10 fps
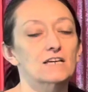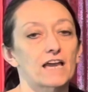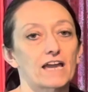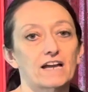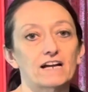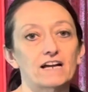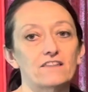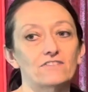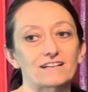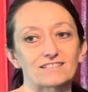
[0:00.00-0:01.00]

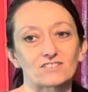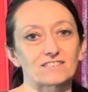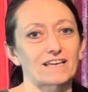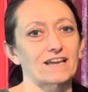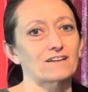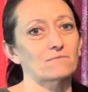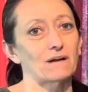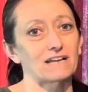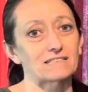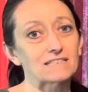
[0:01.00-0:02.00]
And that's just like
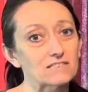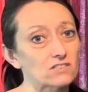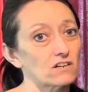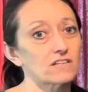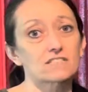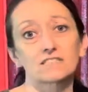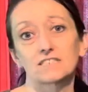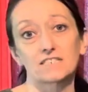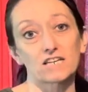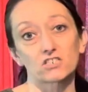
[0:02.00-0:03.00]
my seed starting
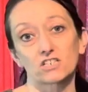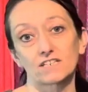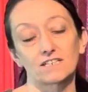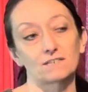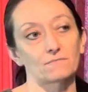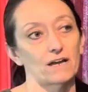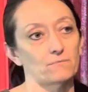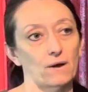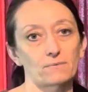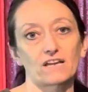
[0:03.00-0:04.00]
station, my
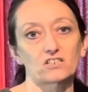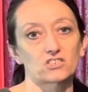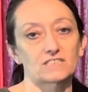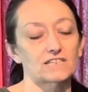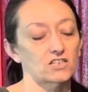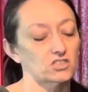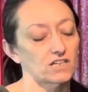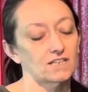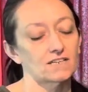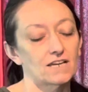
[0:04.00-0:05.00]
propagation
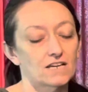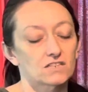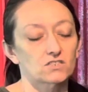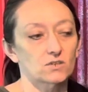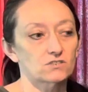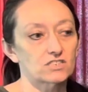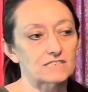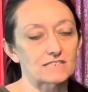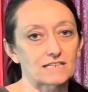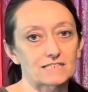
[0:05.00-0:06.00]
station, so it's
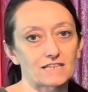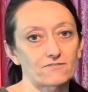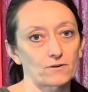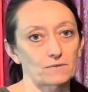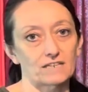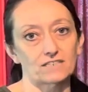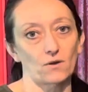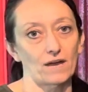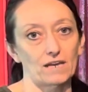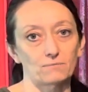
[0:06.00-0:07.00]
just easy for me to go
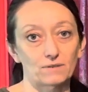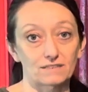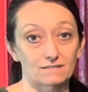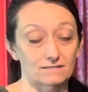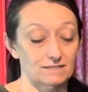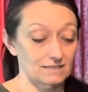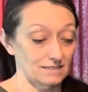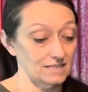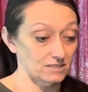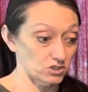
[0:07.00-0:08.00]
ahead and put
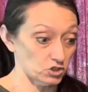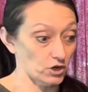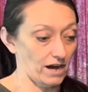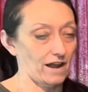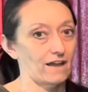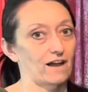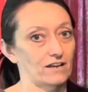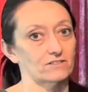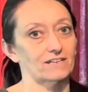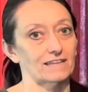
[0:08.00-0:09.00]
this tray
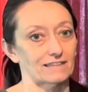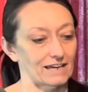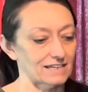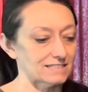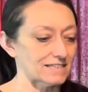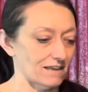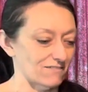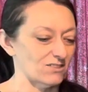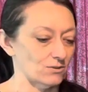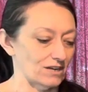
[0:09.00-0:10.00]
underneath lights,
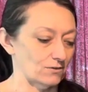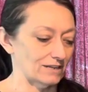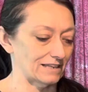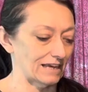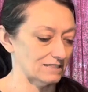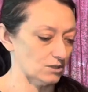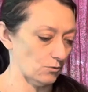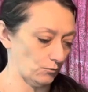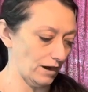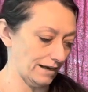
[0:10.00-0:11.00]
even though they don't need lights
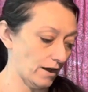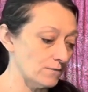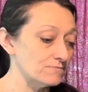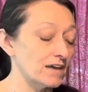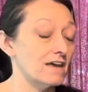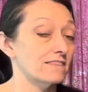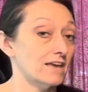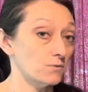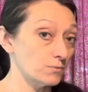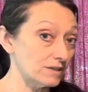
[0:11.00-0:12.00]
right now.
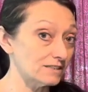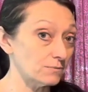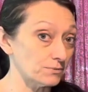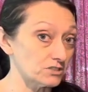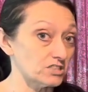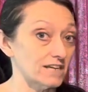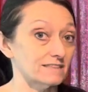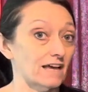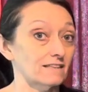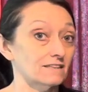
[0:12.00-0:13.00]
They will appreciate
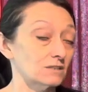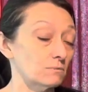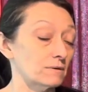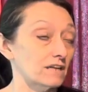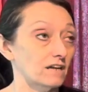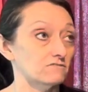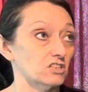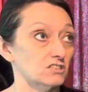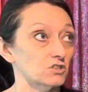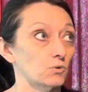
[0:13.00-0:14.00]
that little bit of
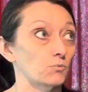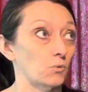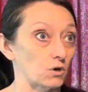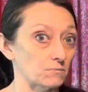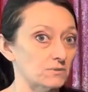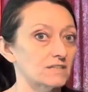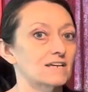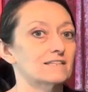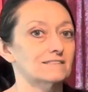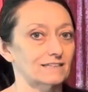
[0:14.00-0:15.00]
gentle warmth
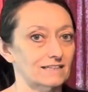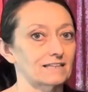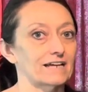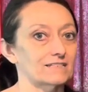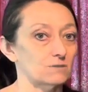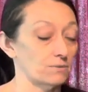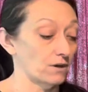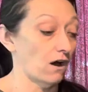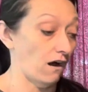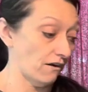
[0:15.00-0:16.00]
that the lights put
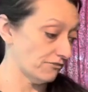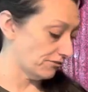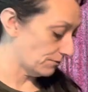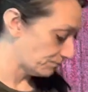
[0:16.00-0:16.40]
off.